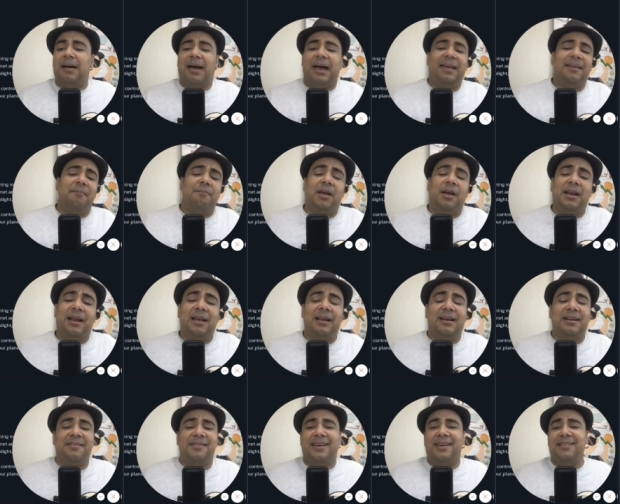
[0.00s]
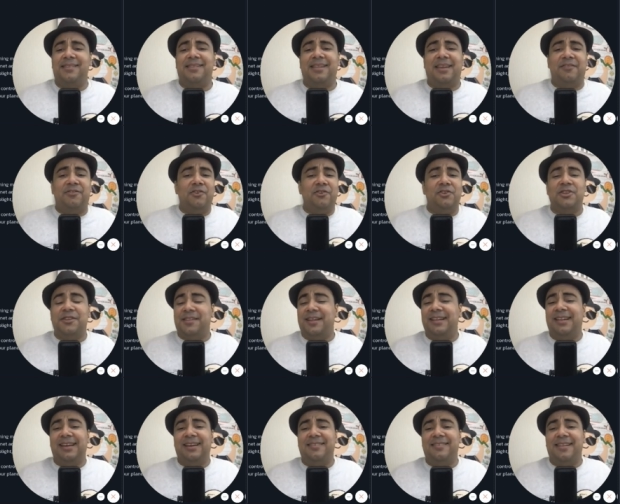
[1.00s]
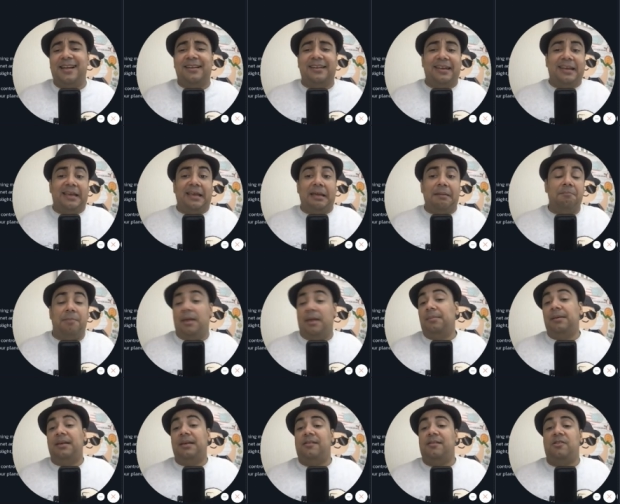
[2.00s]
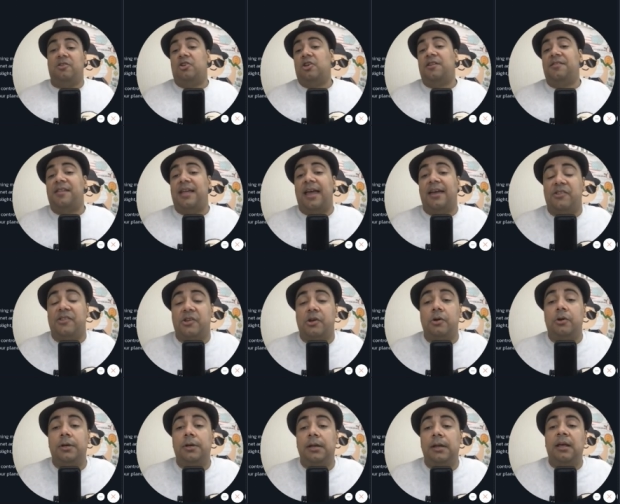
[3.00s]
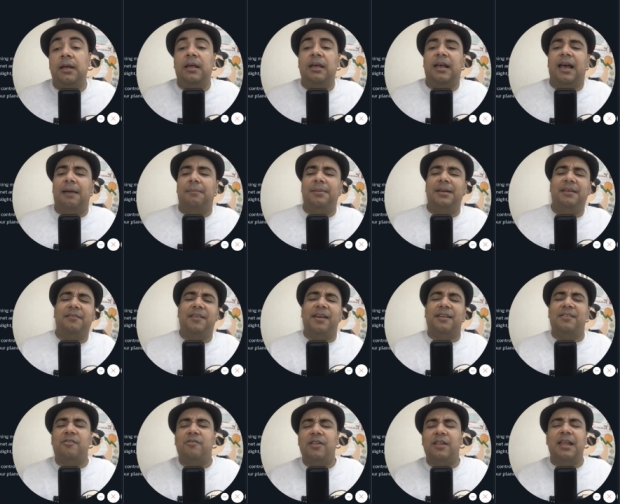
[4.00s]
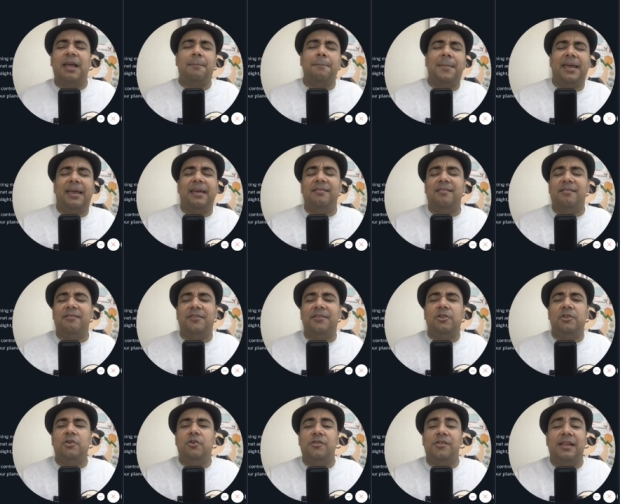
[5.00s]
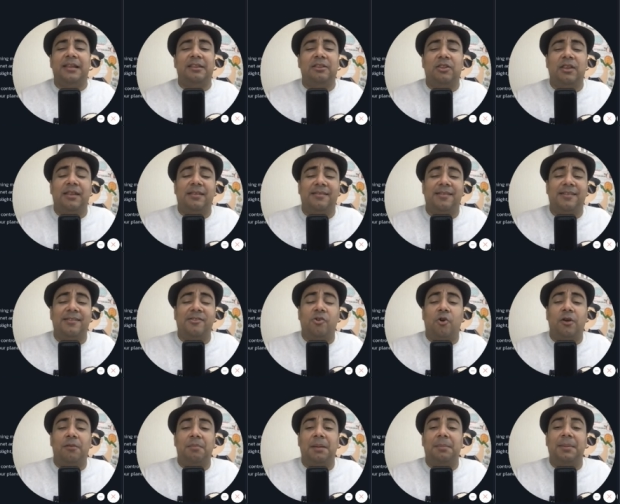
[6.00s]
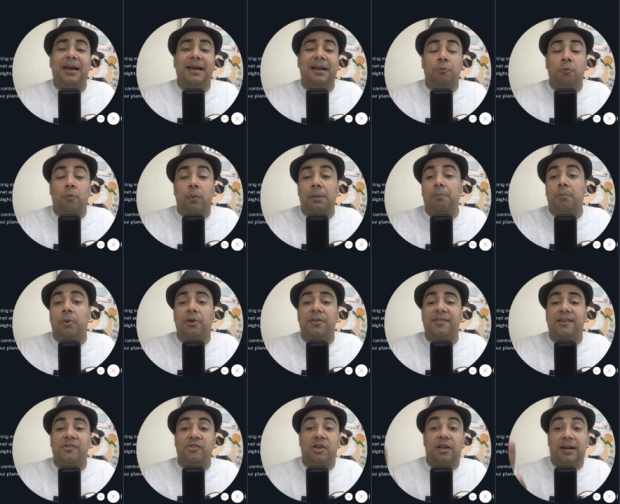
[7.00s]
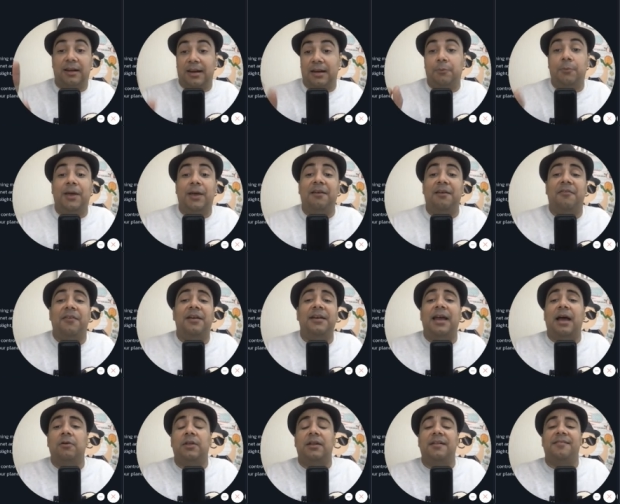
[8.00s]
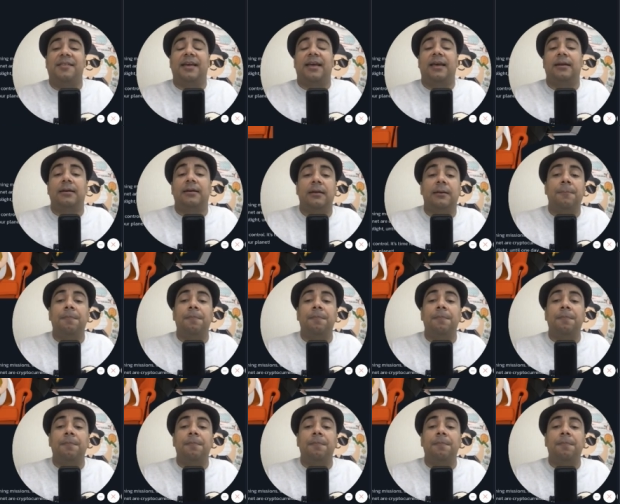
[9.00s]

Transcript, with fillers: I am going to suggest if you're just getting started, baby is just as good. I believe that as of the time making this video that this coin may be around one point six dollars, and we're going to find out in a second.